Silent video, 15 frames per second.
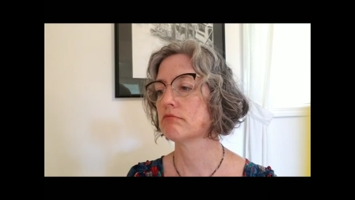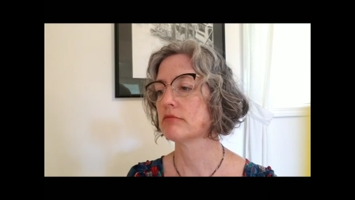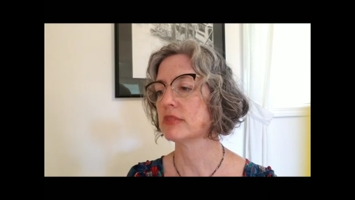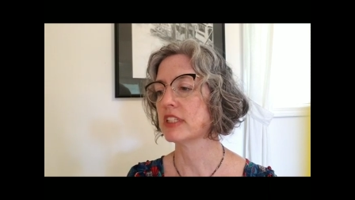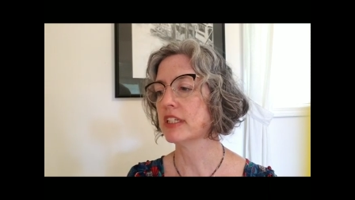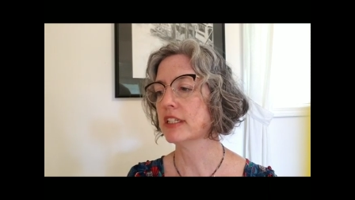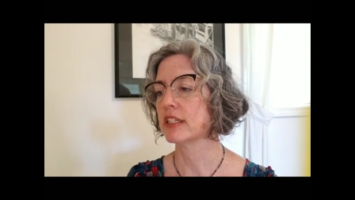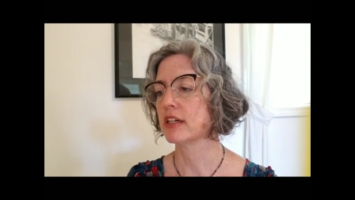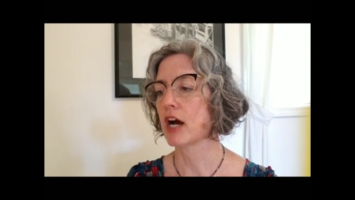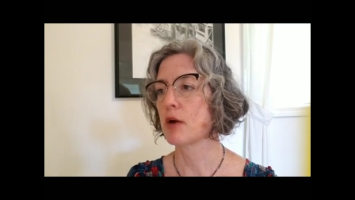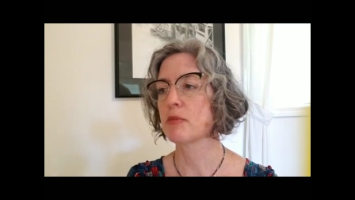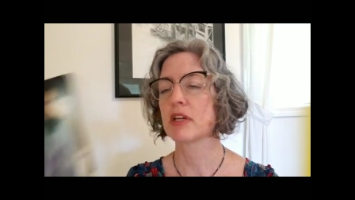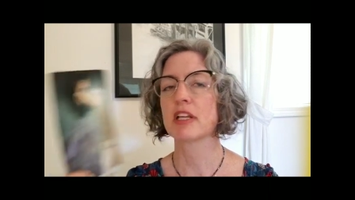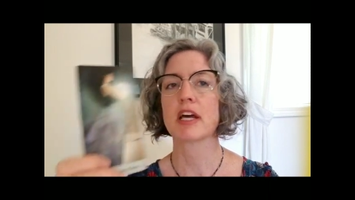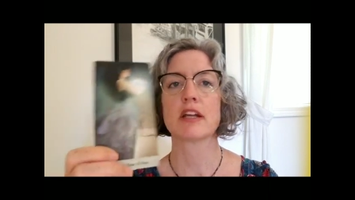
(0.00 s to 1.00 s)
yeah, I
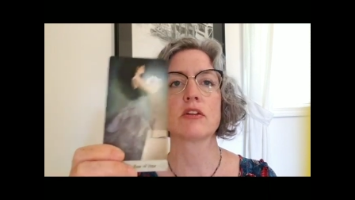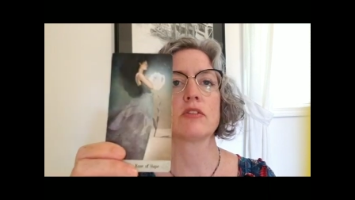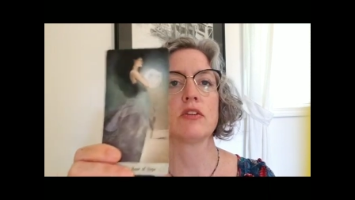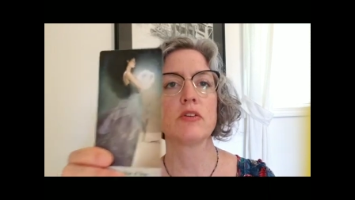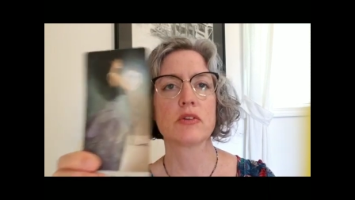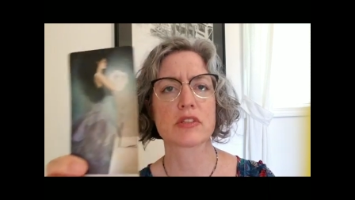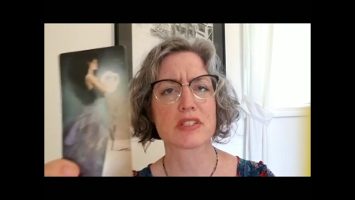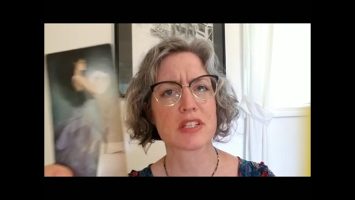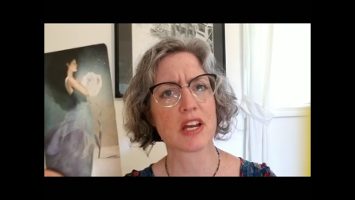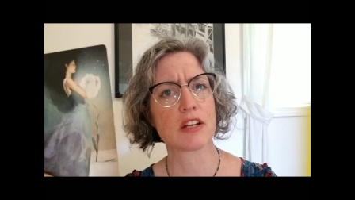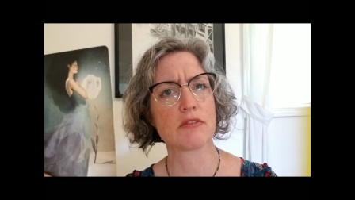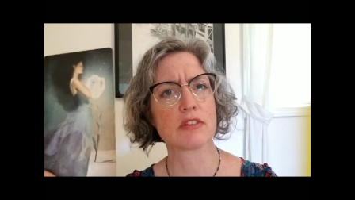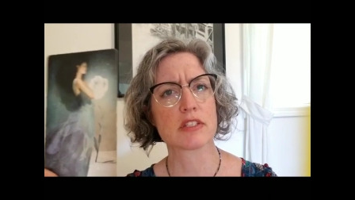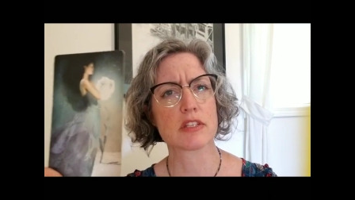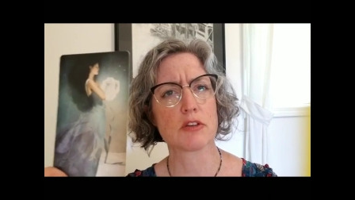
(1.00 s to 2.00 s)
mean, I don't know. It's kind
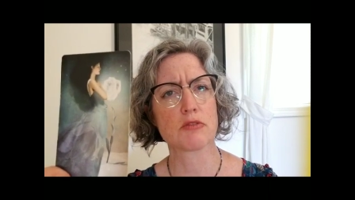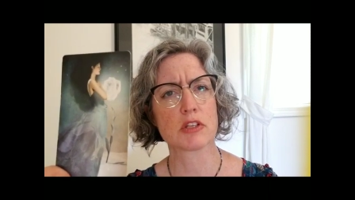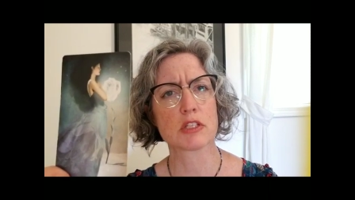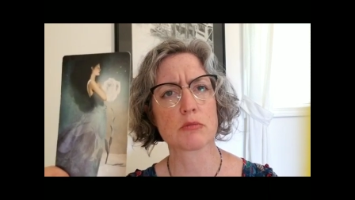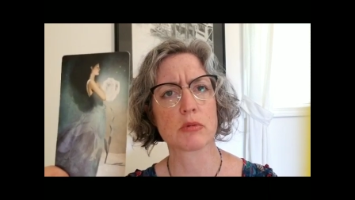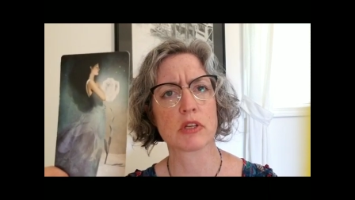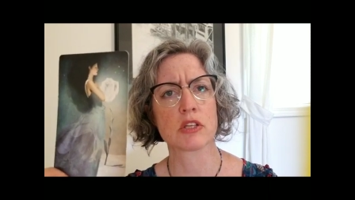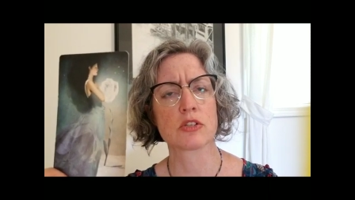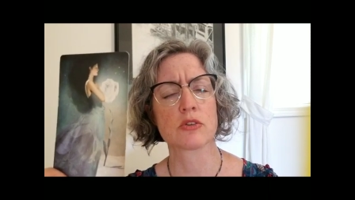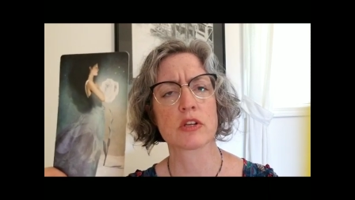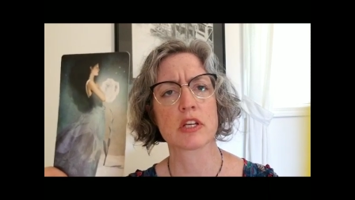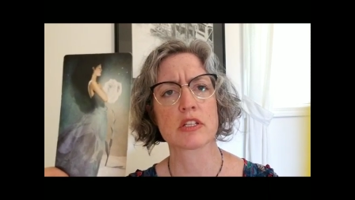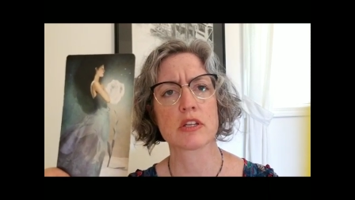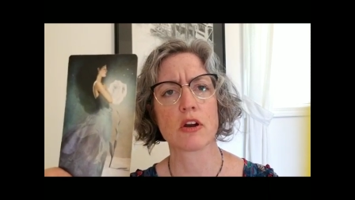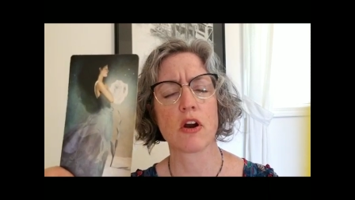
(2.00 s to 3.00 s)
of a self
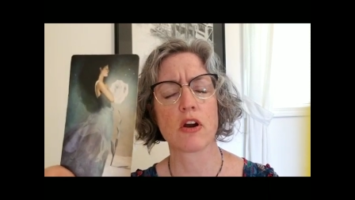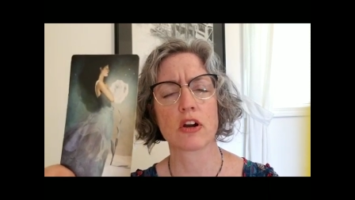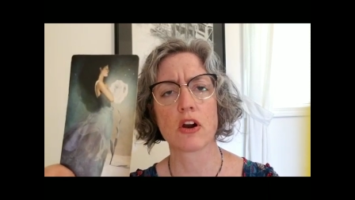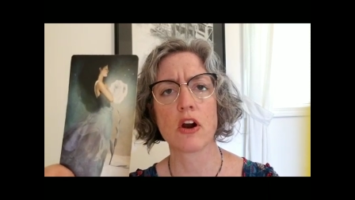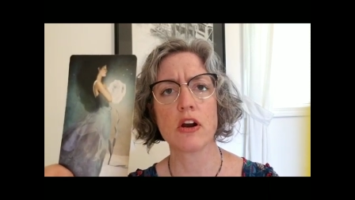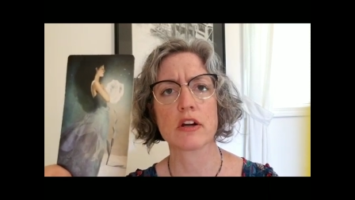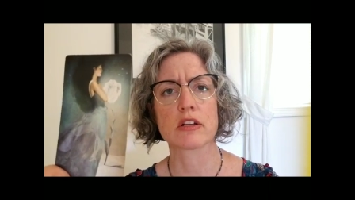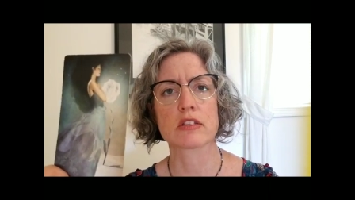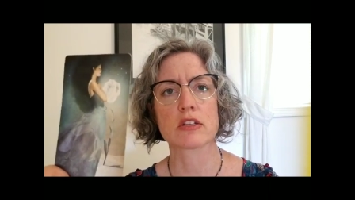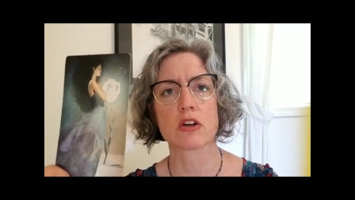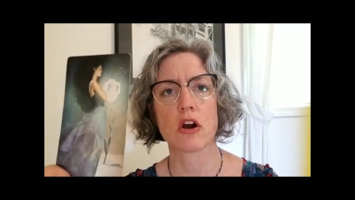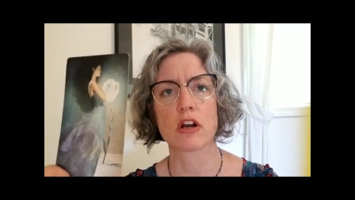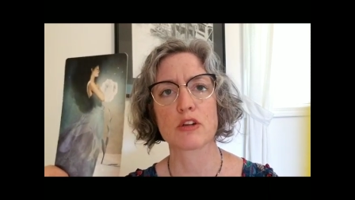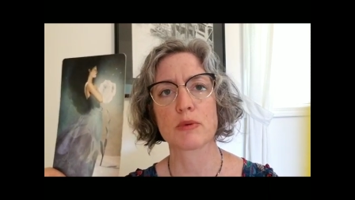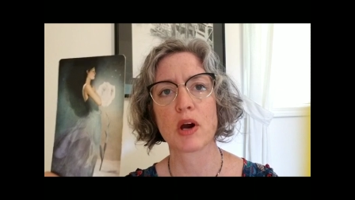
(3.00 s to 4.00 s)
explanatory card. It's a
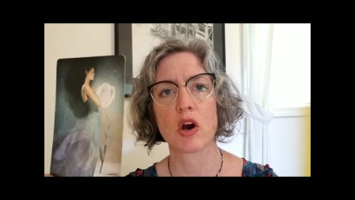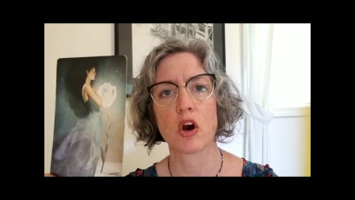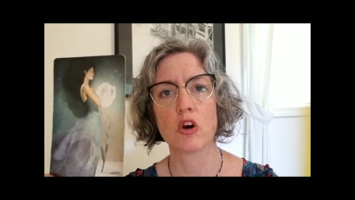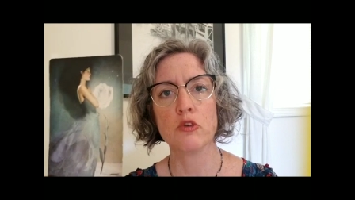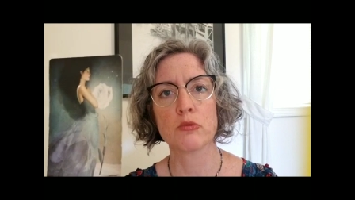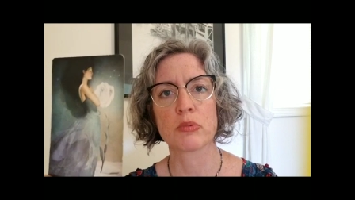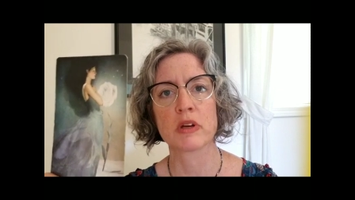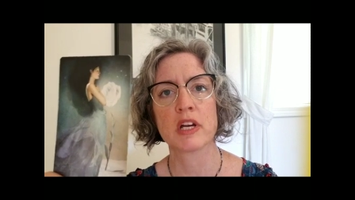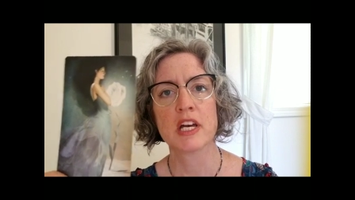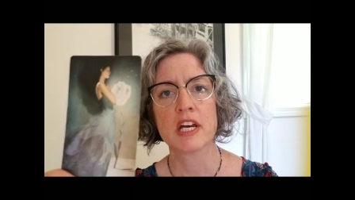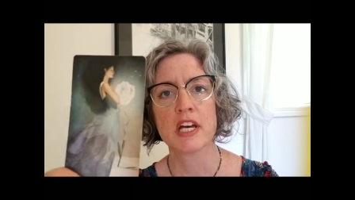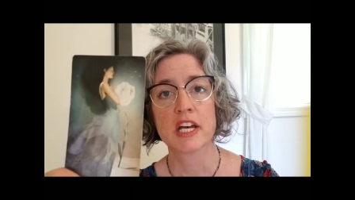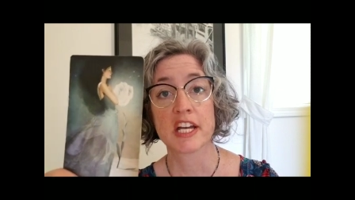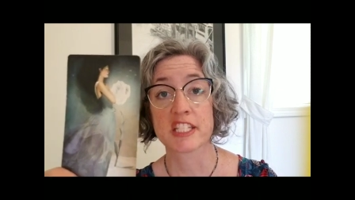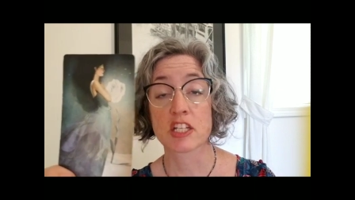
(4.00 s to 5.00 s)
card about hope,
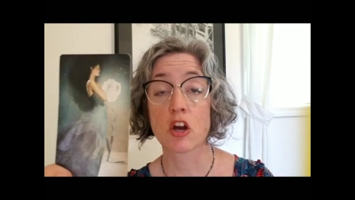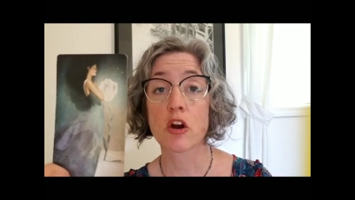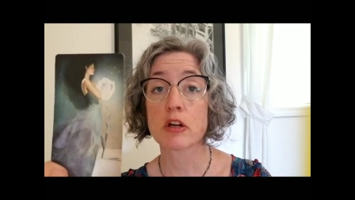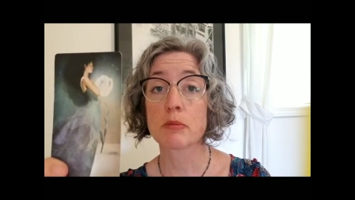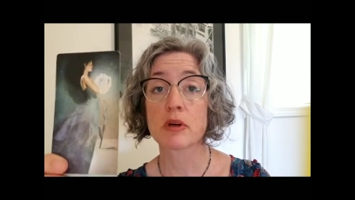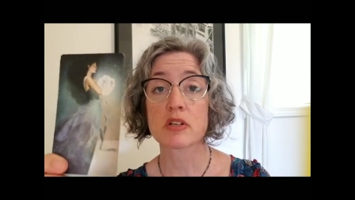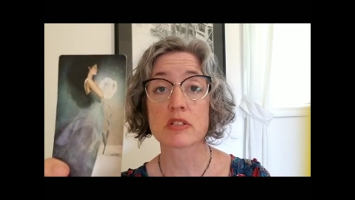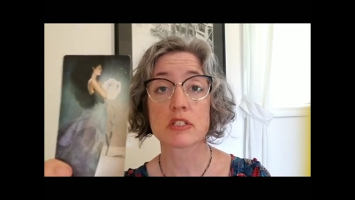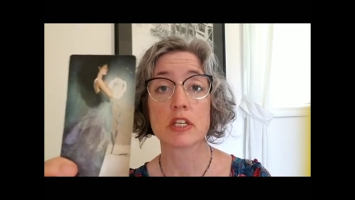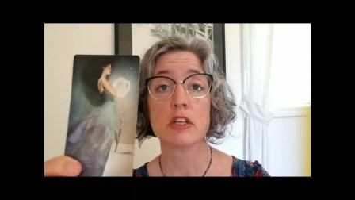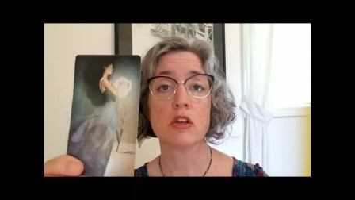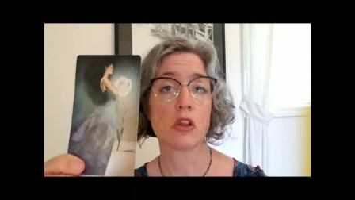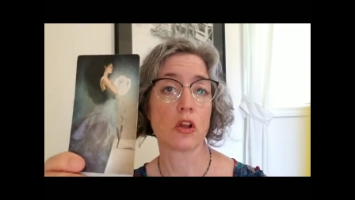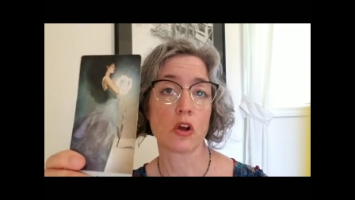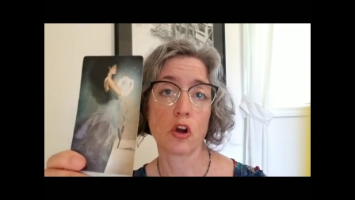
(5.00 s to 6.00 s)
it's a card about a
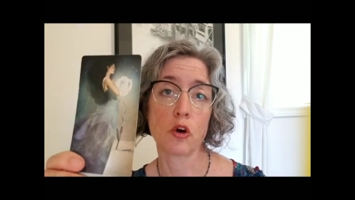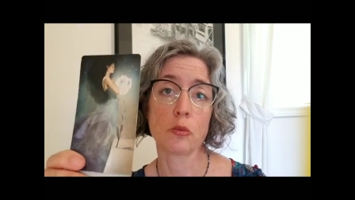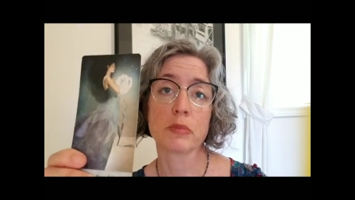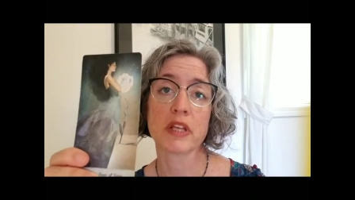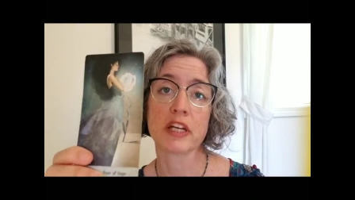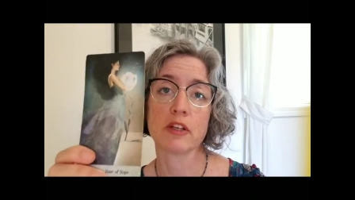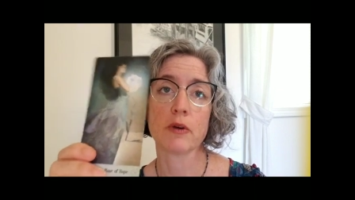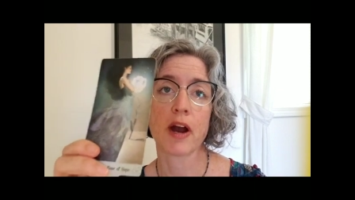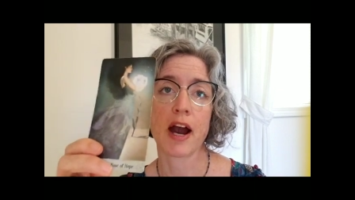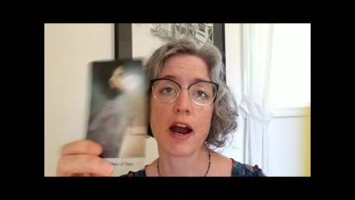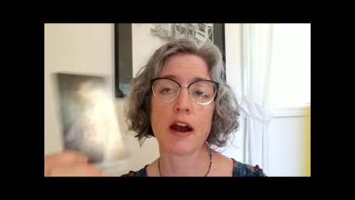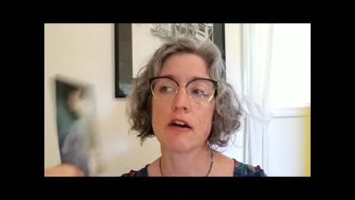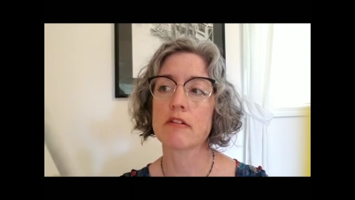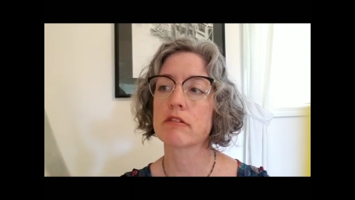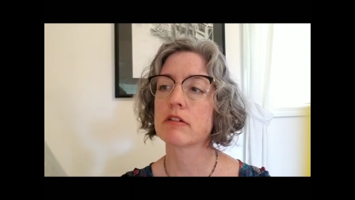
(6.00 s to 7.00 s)
singular hope that you
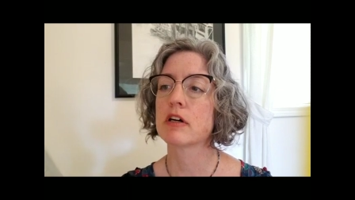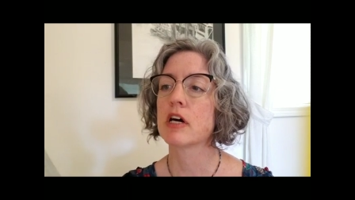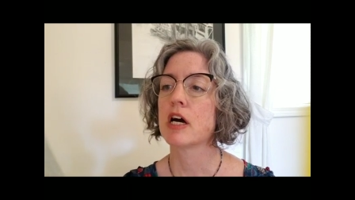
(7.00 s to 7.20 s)
have.